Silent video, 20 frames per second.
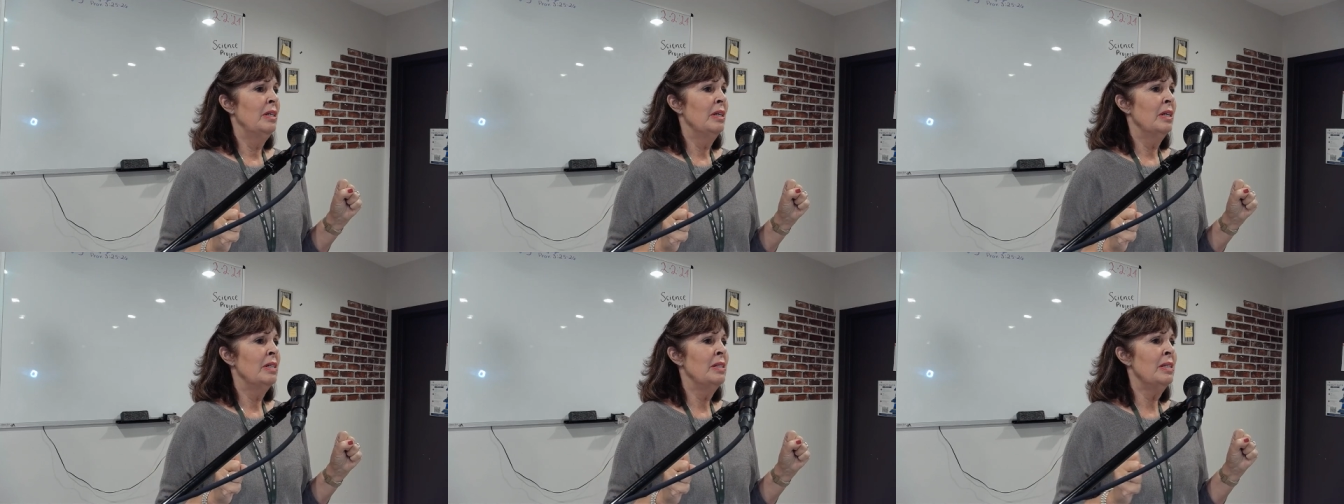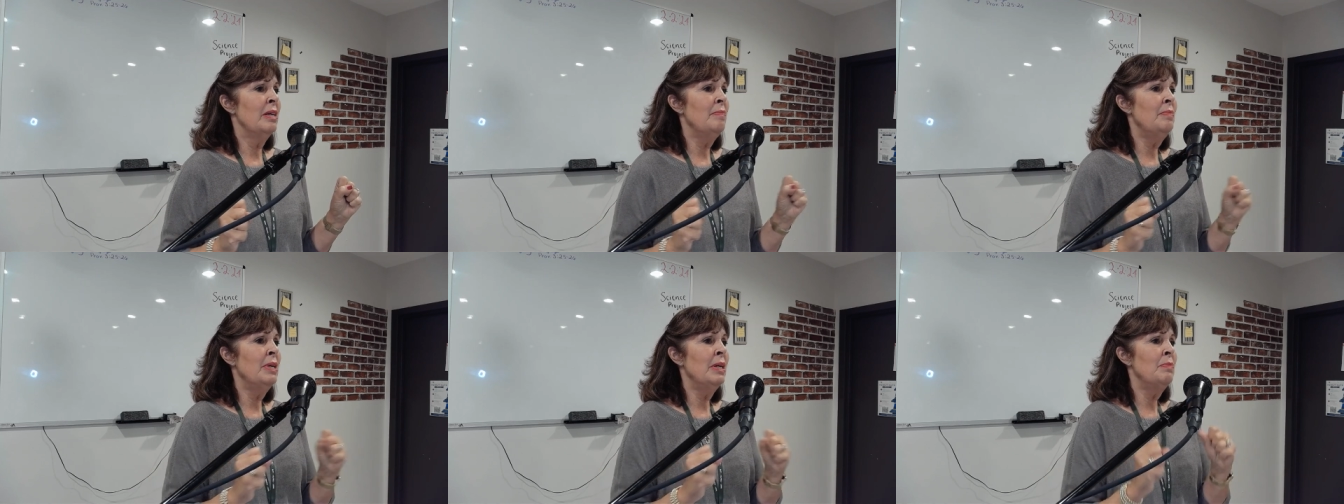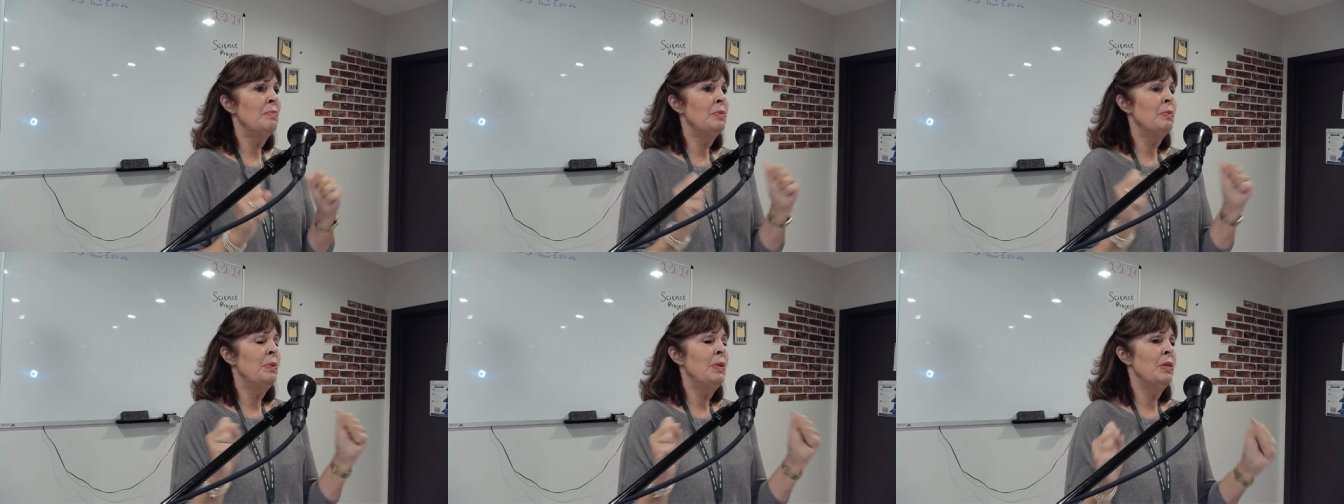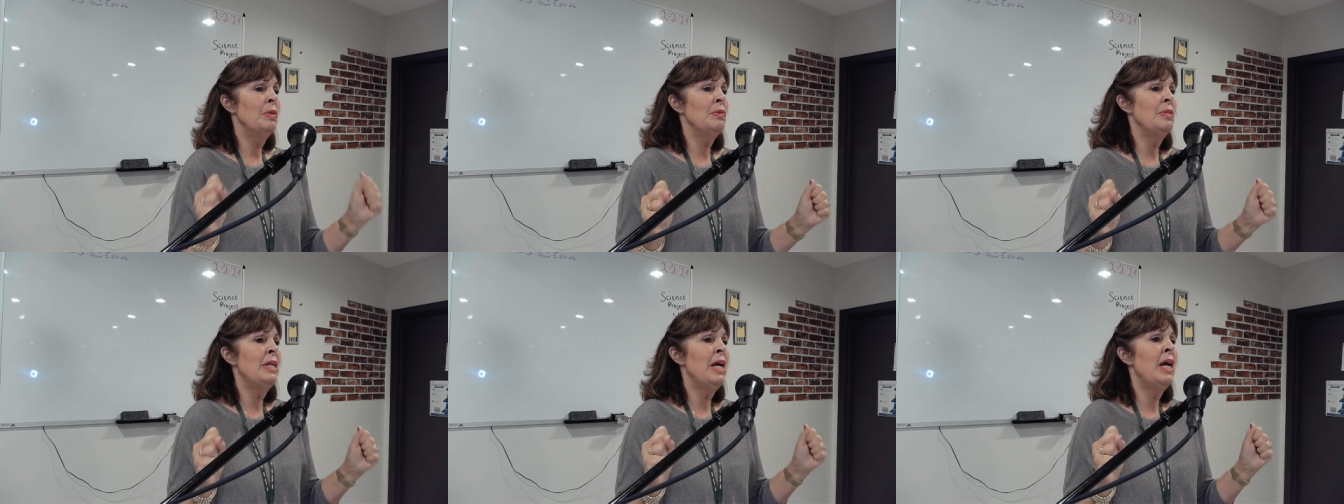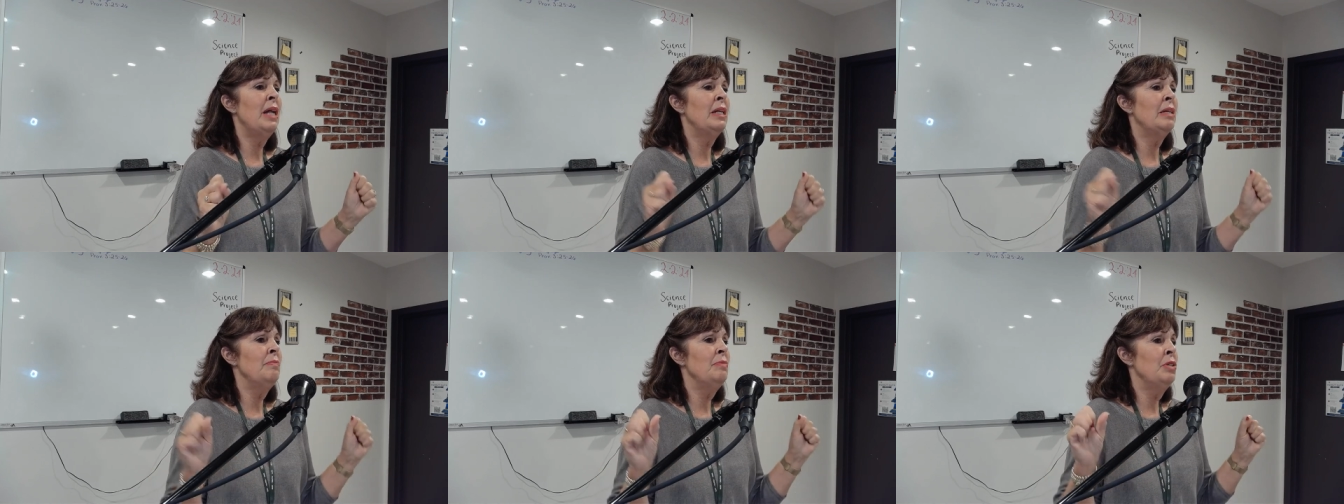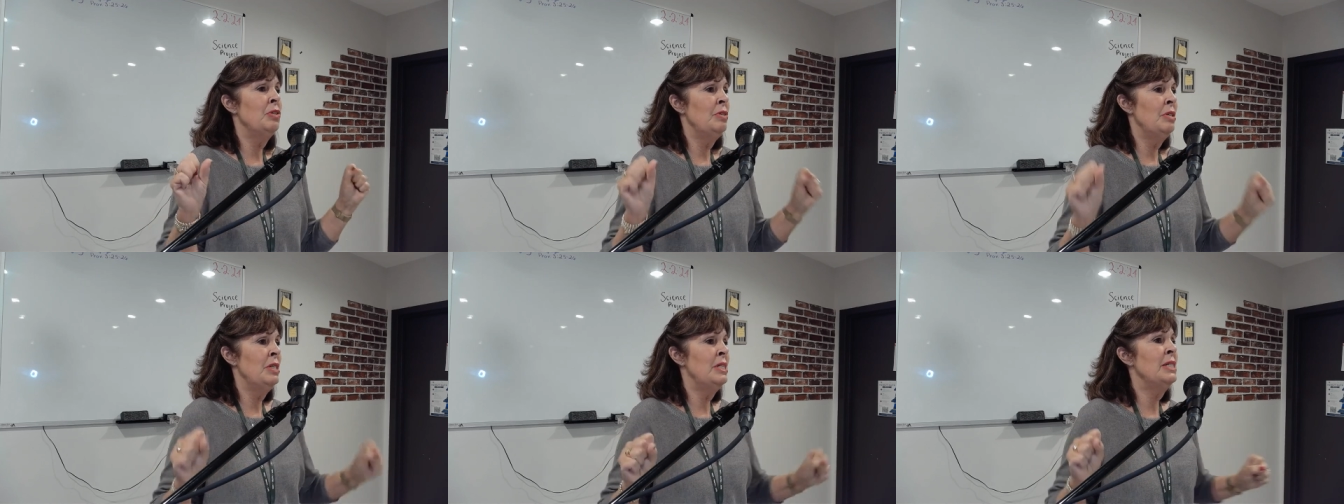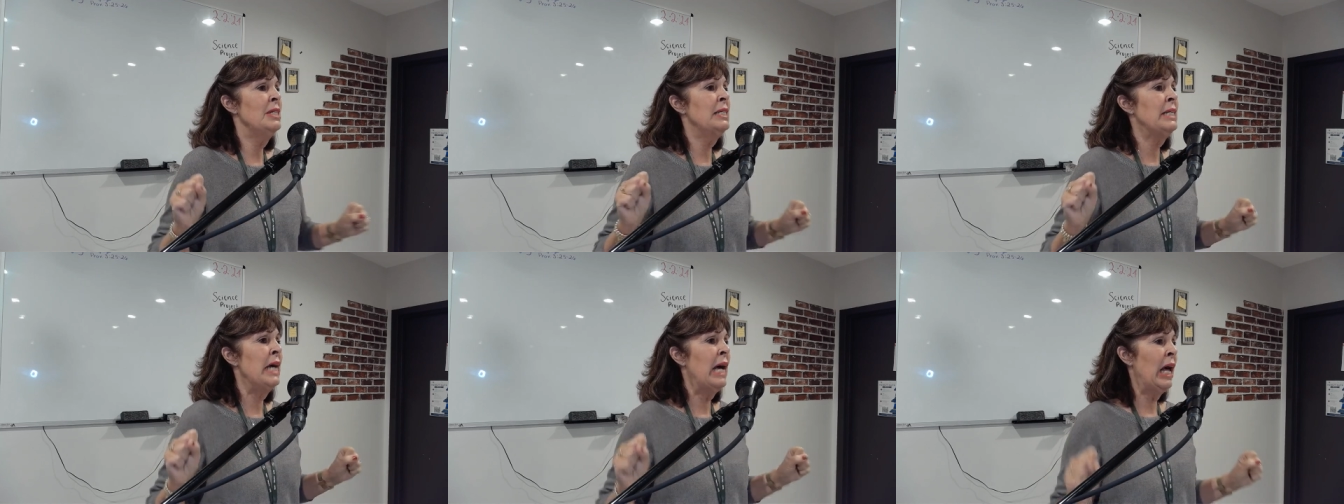And sometimes we don't tell them. You need
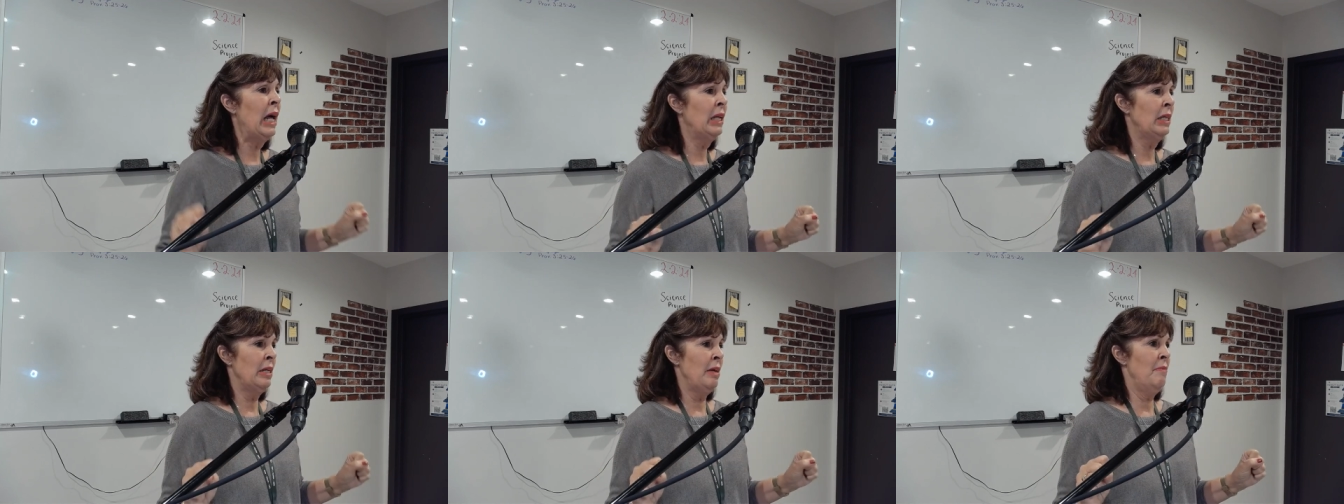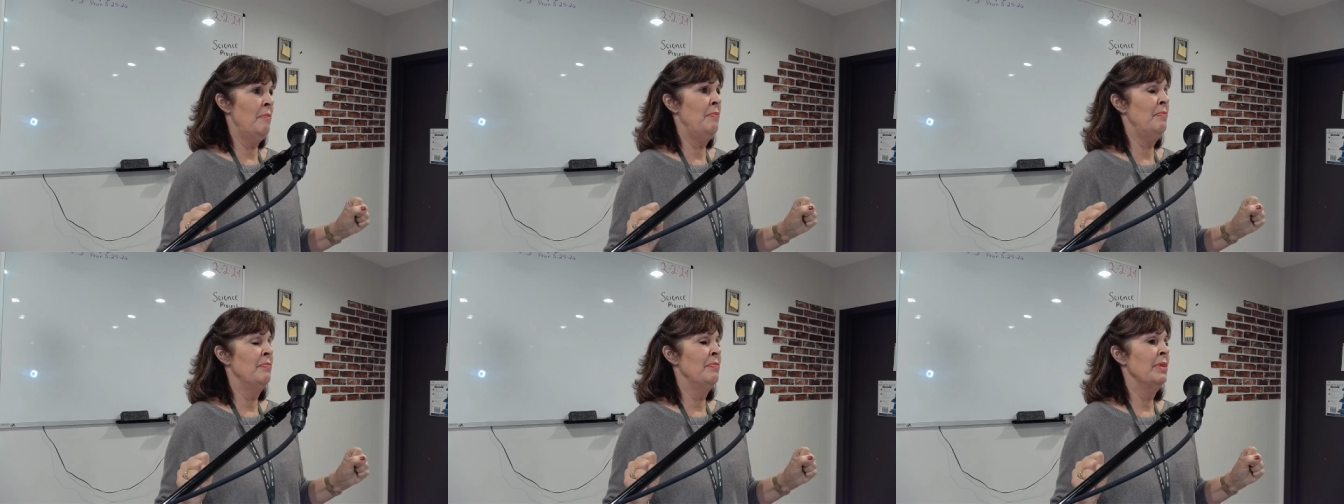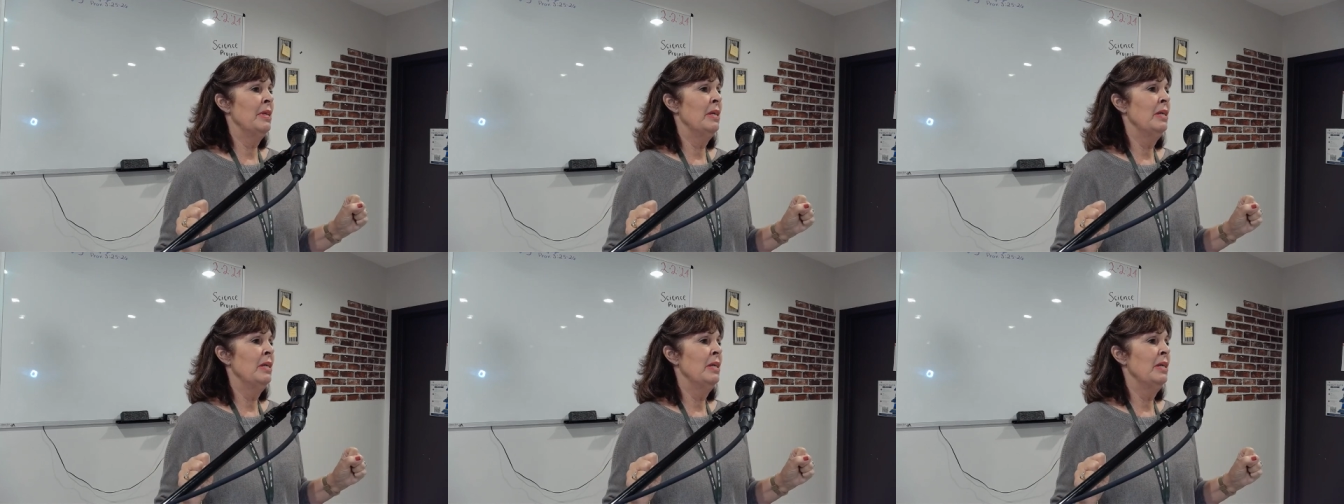to tell them.